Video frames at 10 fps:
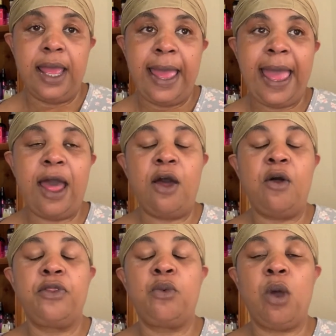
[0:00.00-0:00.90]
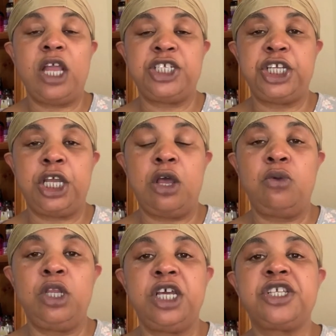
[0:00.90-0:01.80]
how the wash and go
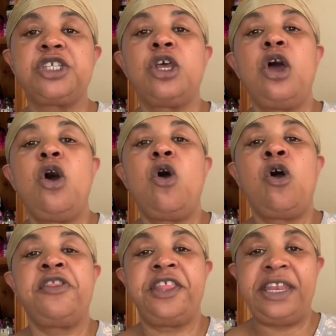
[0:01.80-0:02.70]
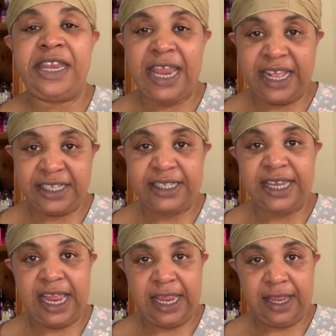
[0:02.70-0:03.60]
looks on the next
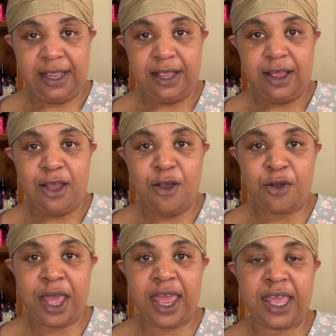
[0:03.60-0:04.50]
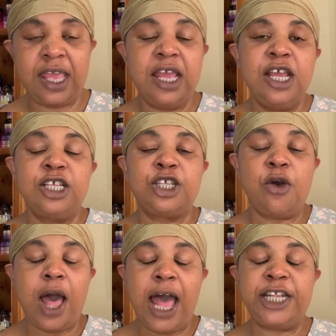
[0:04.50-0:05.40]
day okay so
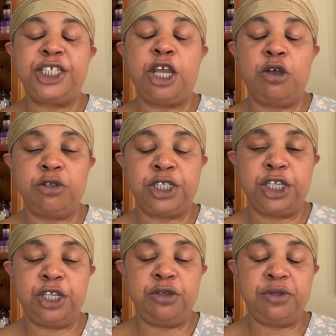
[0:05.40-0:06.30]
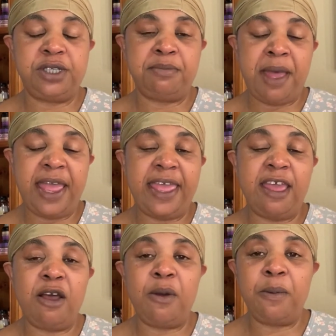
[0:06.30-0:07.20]
I chose to use the
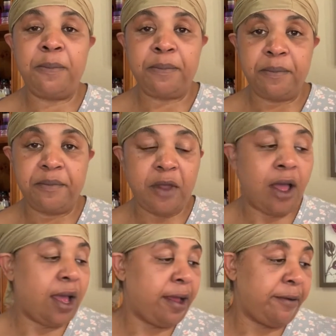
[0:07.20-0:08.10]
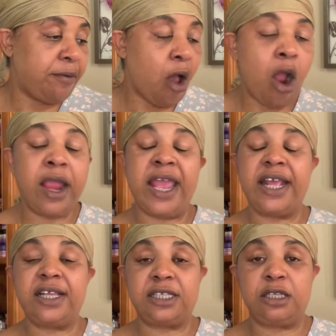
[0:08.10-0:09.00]
Mielle uh,
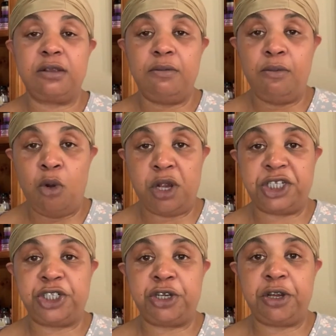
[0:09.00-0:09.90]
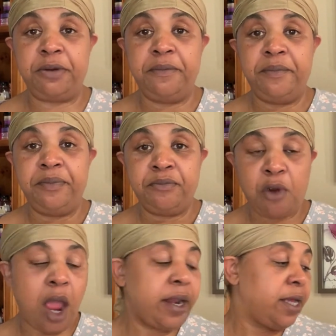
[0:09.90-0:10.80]
RX moisture
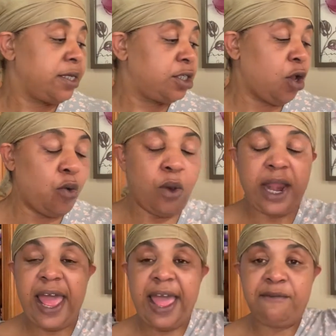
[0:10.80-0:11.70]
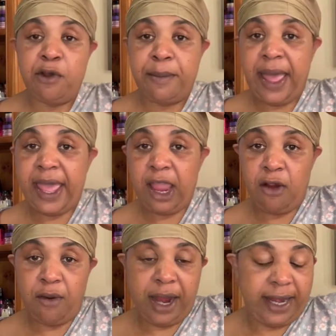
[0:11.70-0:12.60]
product so what I have on my hair
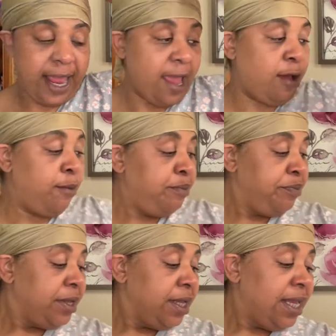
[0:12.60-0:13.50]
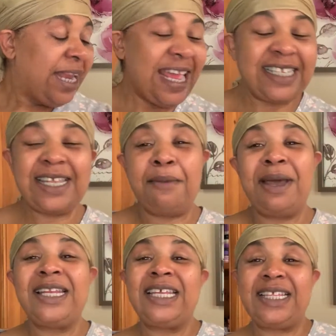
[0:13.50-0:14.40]
right now last time
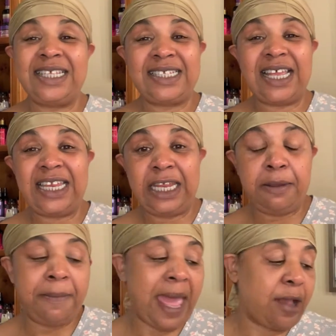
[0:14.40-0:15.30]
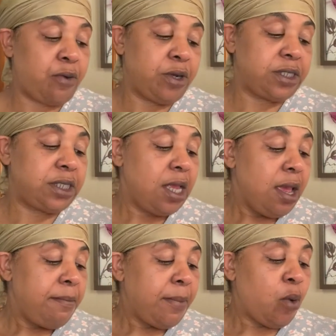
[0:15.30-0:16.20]
I did this I did it backwards
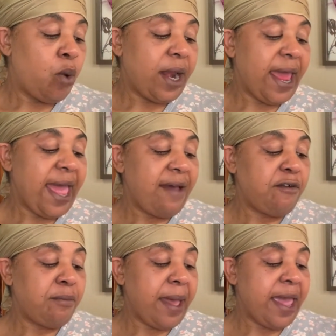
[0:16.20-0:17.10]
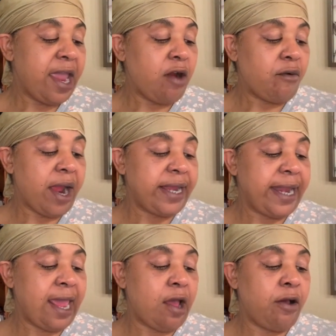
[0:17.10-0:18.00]
but what I have on my hair right
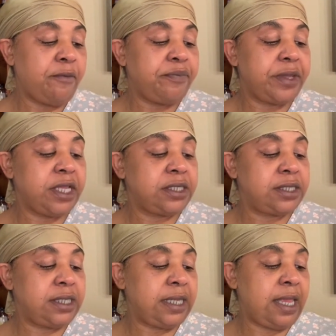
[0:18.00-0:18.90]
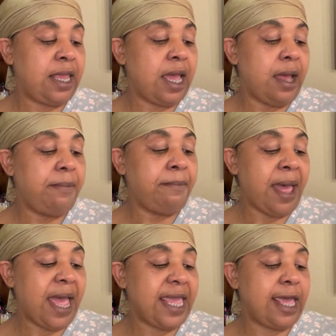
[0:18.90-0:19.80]
now is the
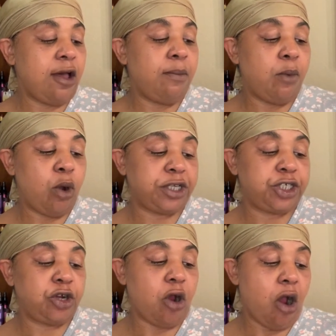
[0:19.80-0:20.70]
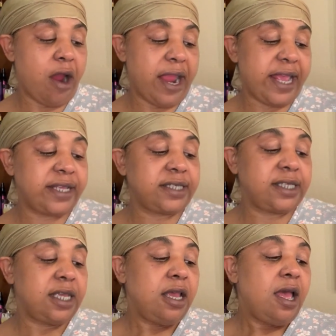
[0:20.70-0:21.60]
Mielle Moisture
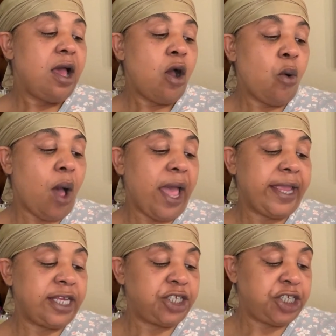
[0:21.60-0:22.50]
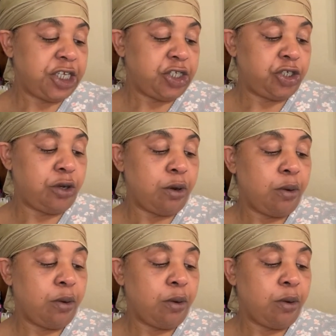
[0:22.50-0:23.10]
RX Hawaiian Ginger